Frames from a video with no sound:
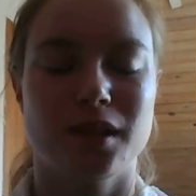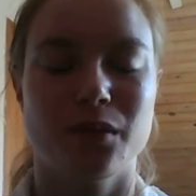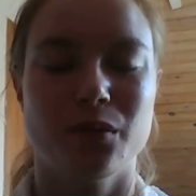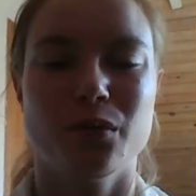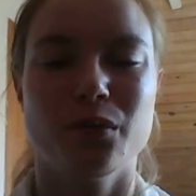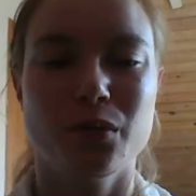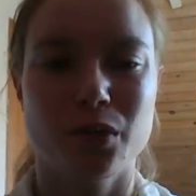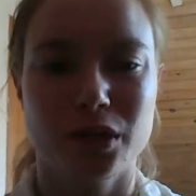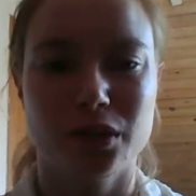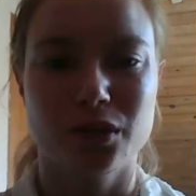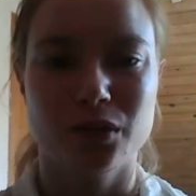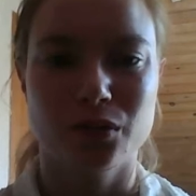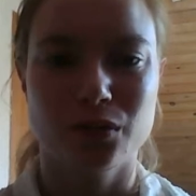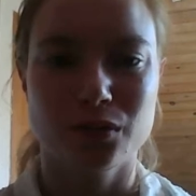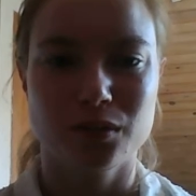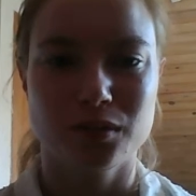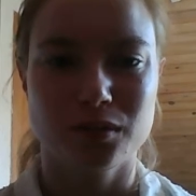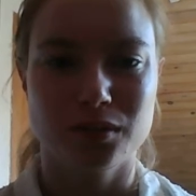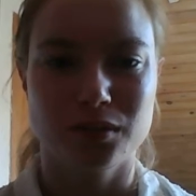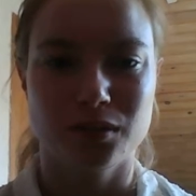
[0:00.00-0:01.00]
everyone
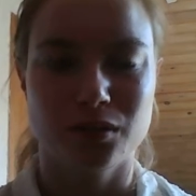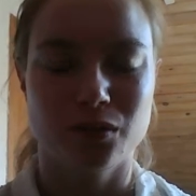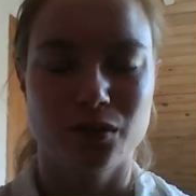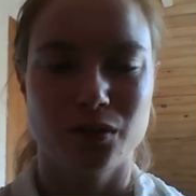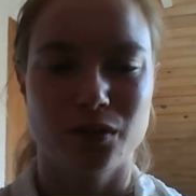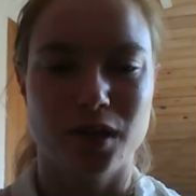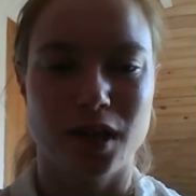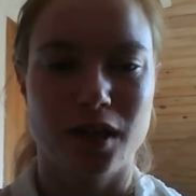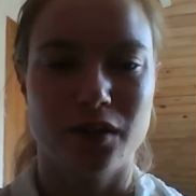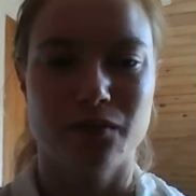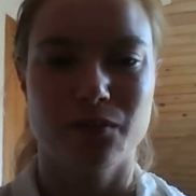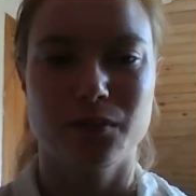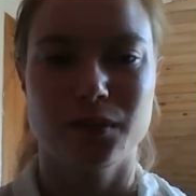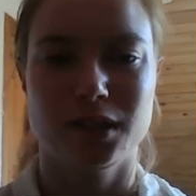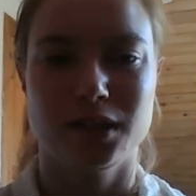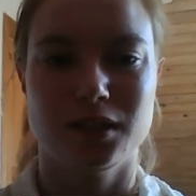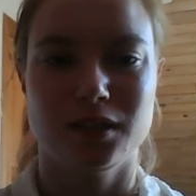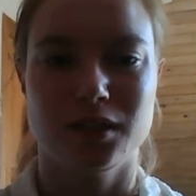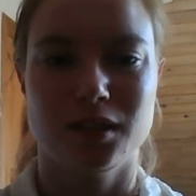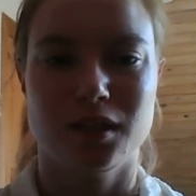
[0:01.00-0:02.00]
knows, you have
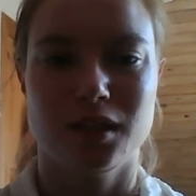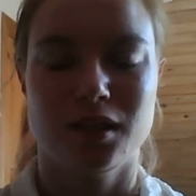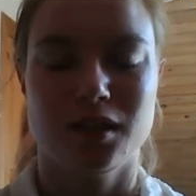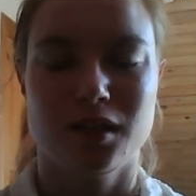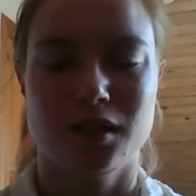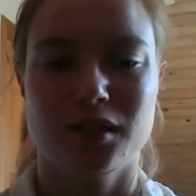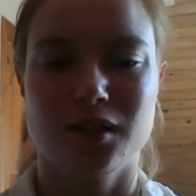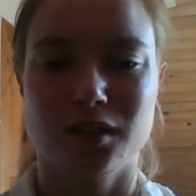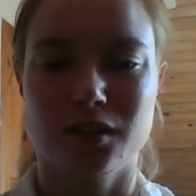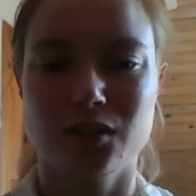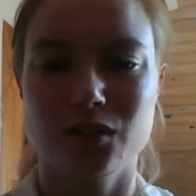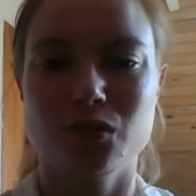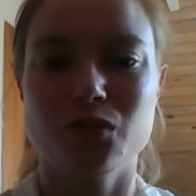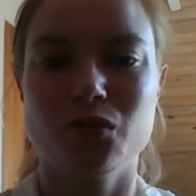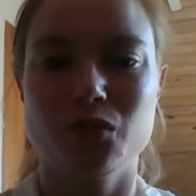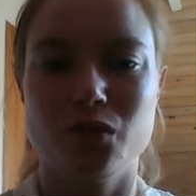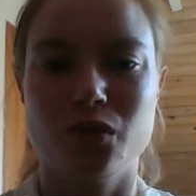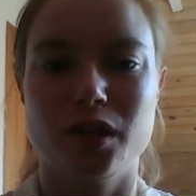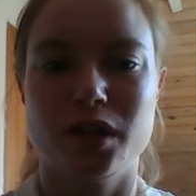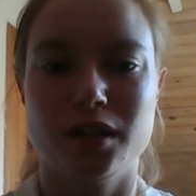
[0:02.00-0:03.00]
been
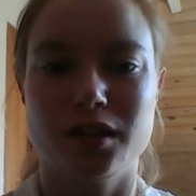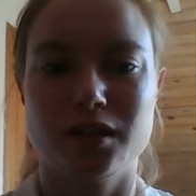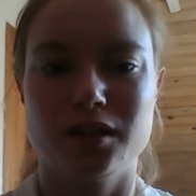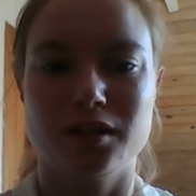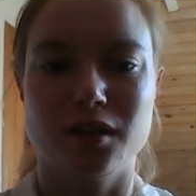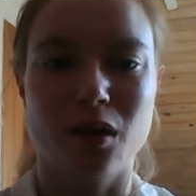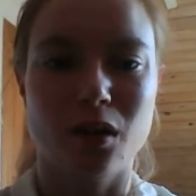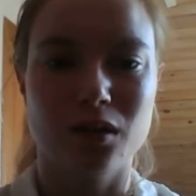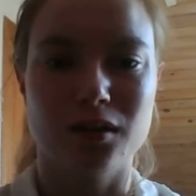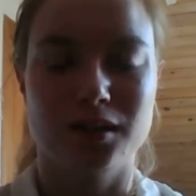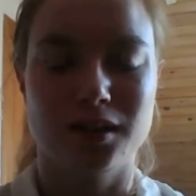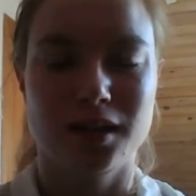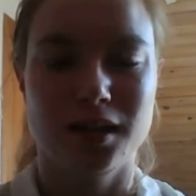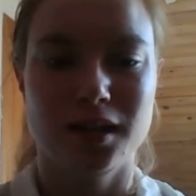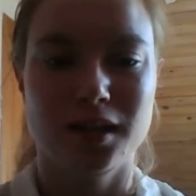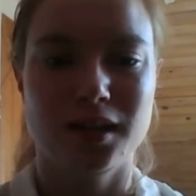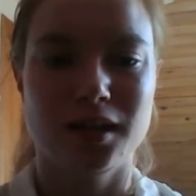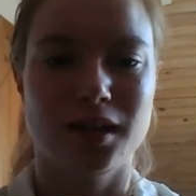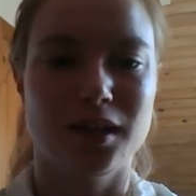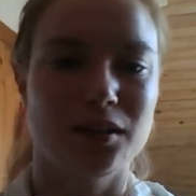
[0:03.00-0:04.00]
concentrated all
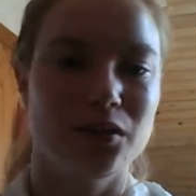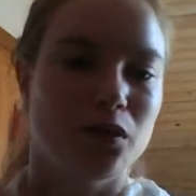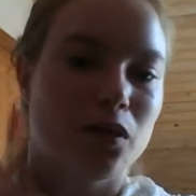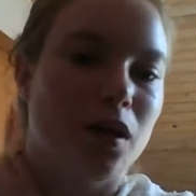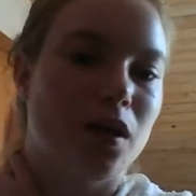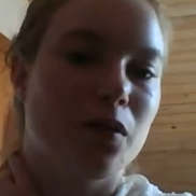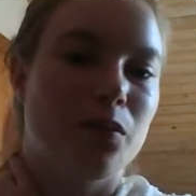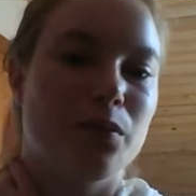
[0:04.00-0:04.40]
day and